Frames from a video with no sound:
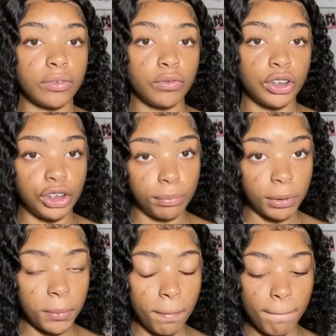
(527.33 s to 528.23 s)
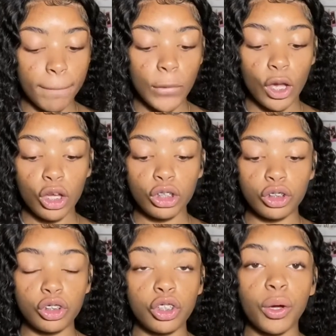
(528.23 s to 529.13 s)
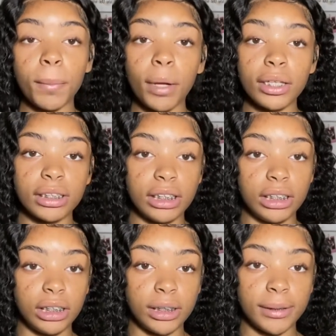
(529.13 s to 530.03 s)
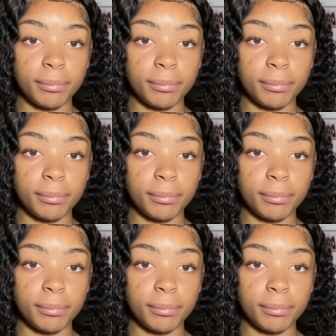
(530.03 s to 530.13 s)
free shipping. So I bought these.